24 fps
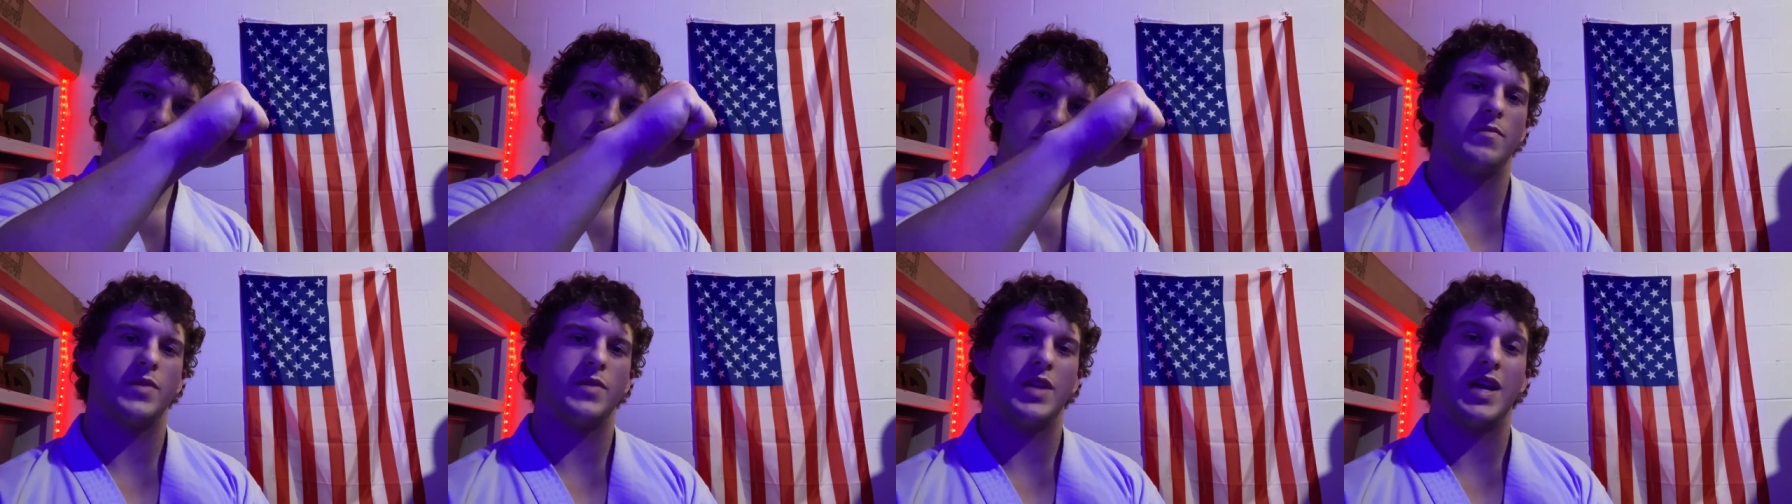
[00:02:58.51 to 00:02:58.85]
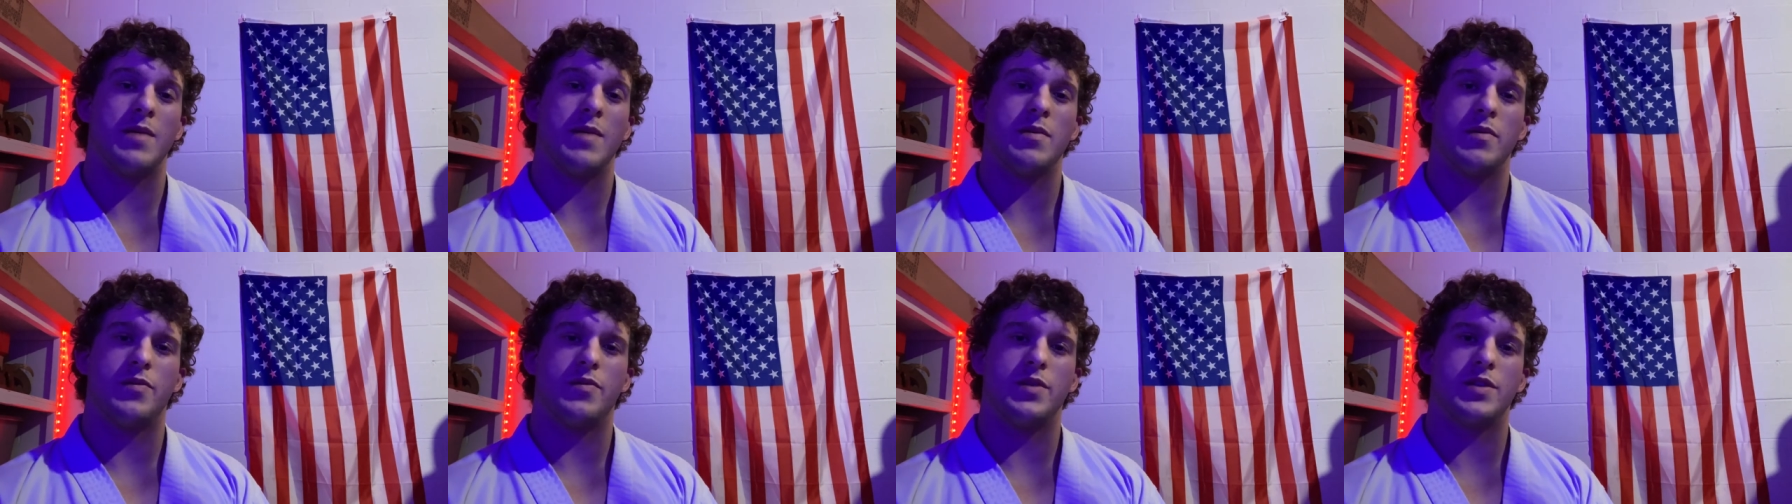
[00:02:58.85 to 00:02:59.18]
The
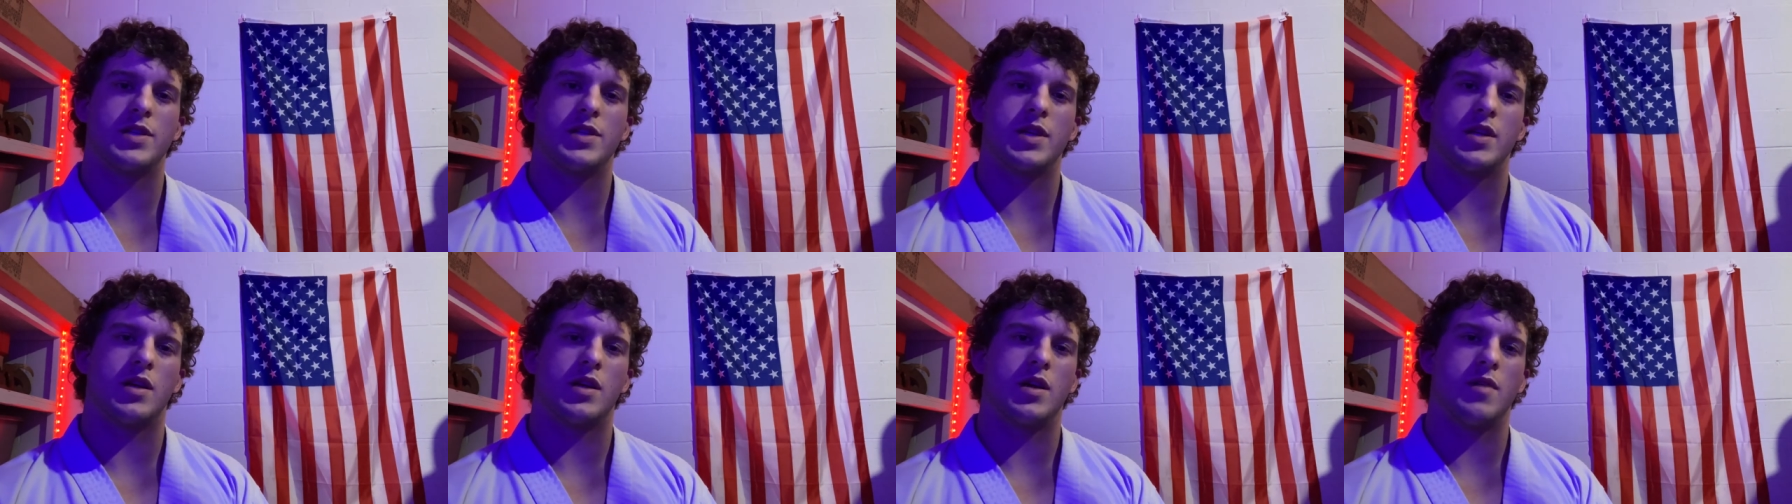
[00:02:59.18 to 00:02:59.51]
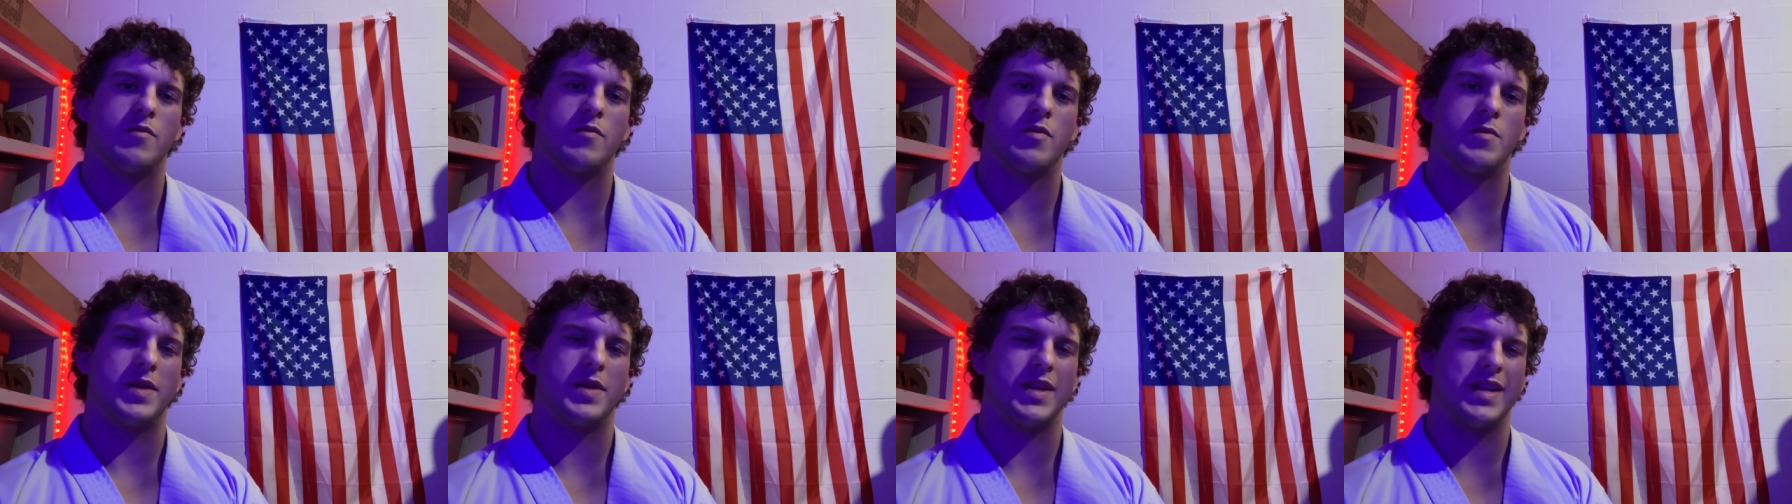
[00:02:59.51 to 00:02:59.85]
hammer fist can come
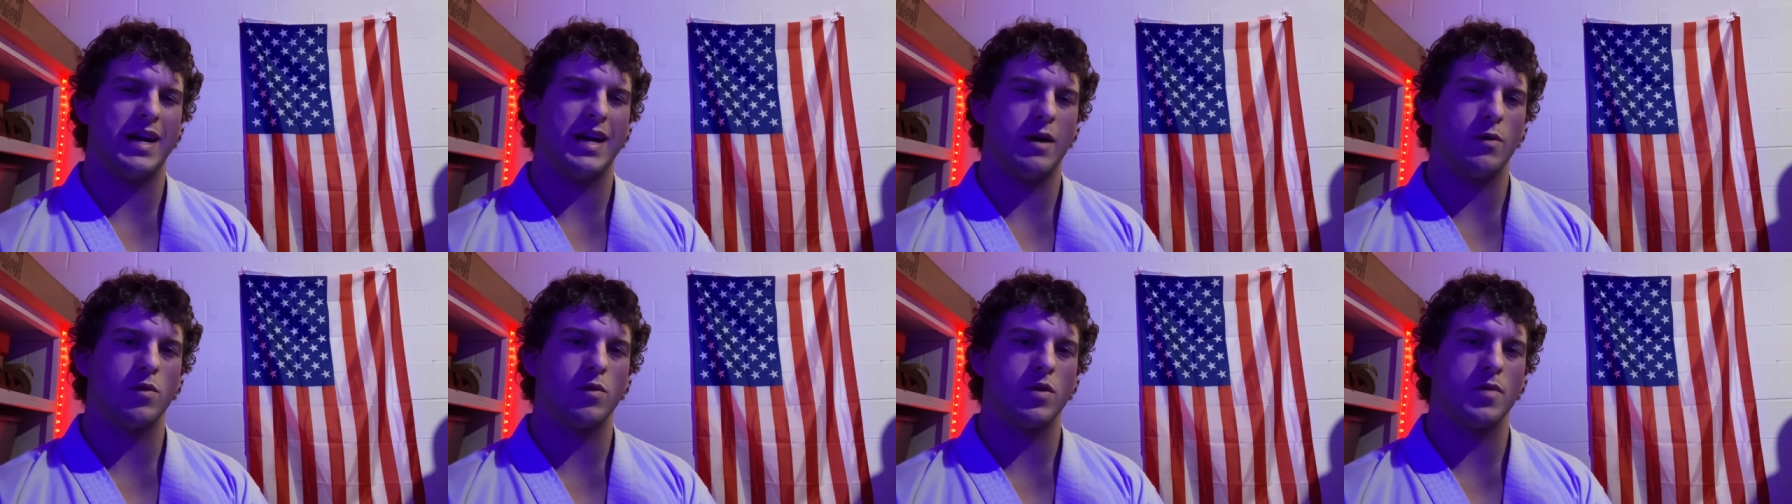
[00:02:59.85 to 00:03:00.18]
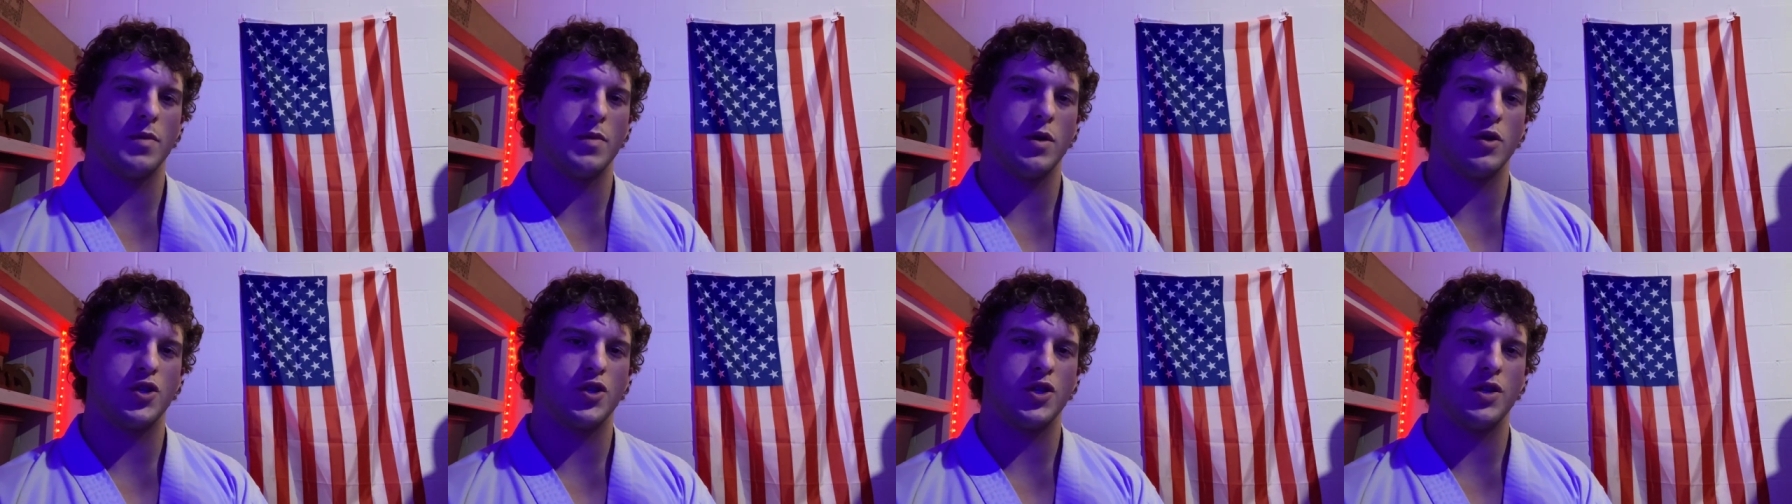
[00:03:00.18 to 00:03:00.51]
from a downward
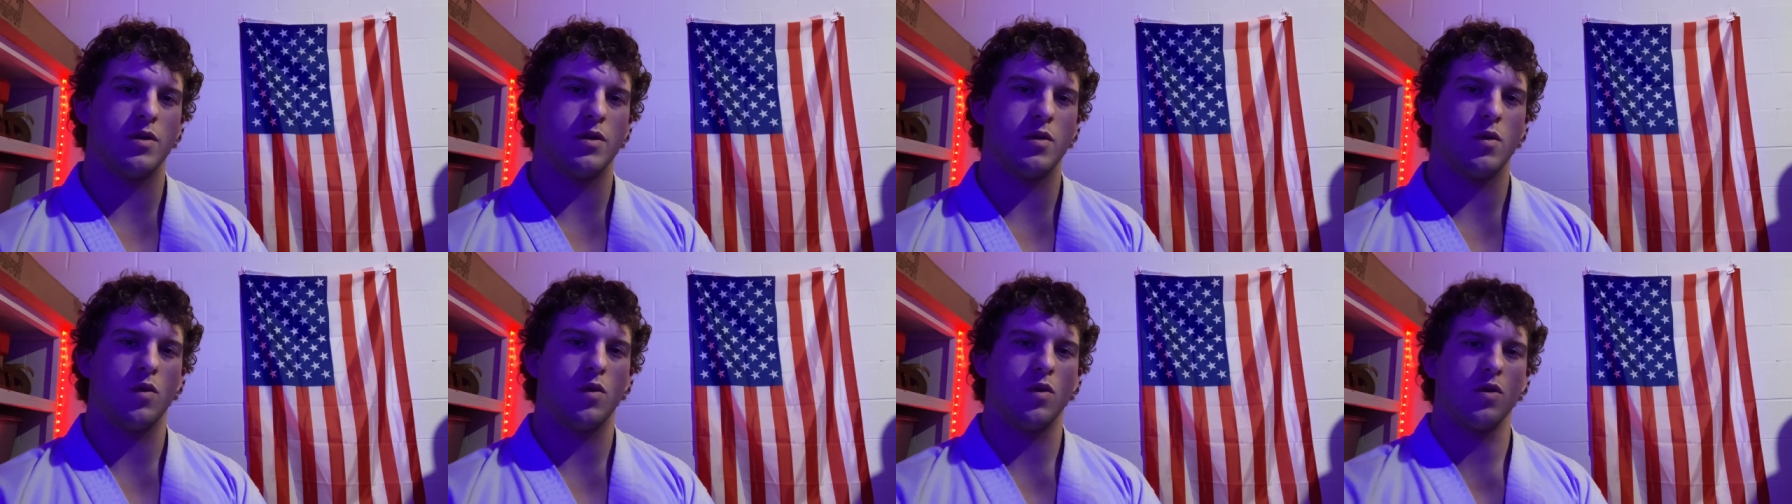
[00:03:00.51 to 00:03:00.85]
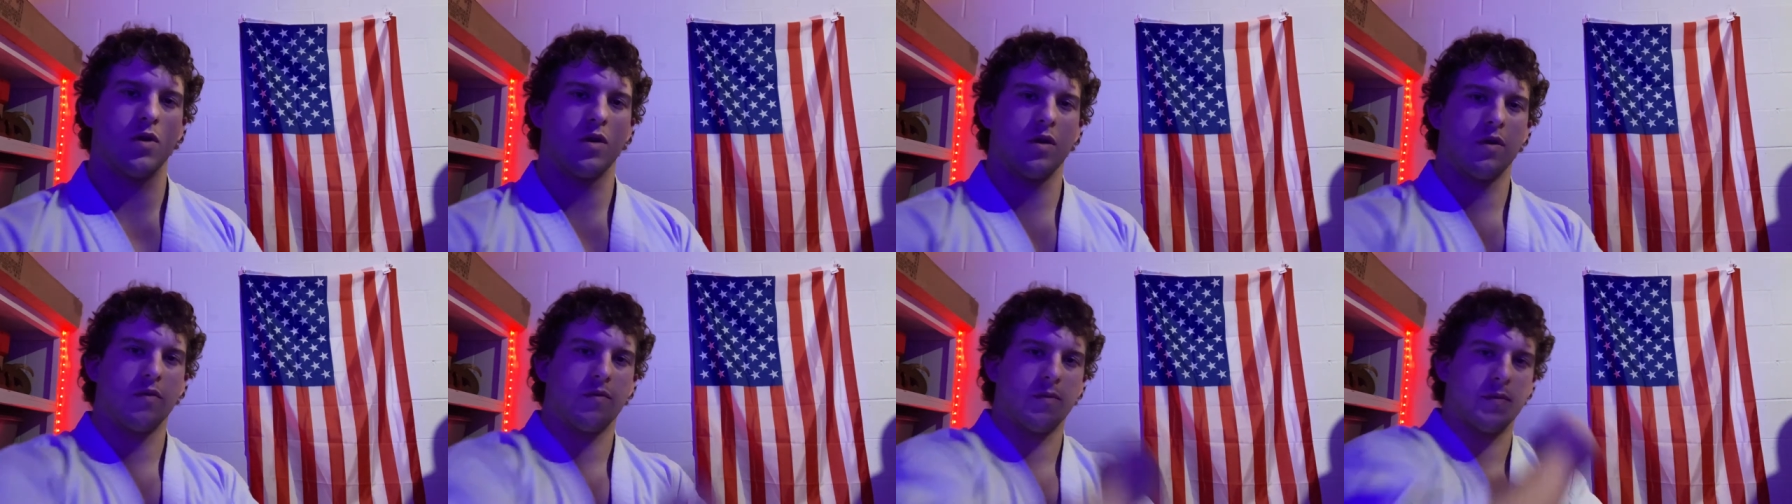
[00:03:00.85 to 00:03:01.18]
motion
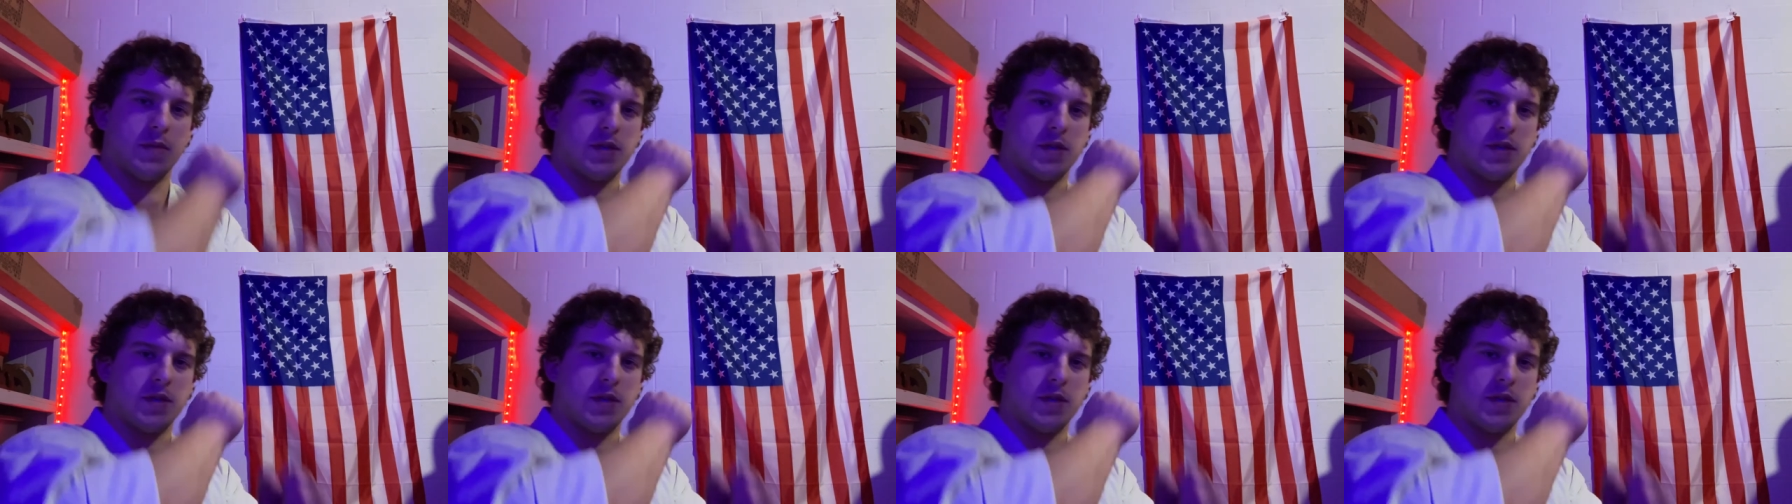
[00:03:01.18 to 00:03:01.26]
or from the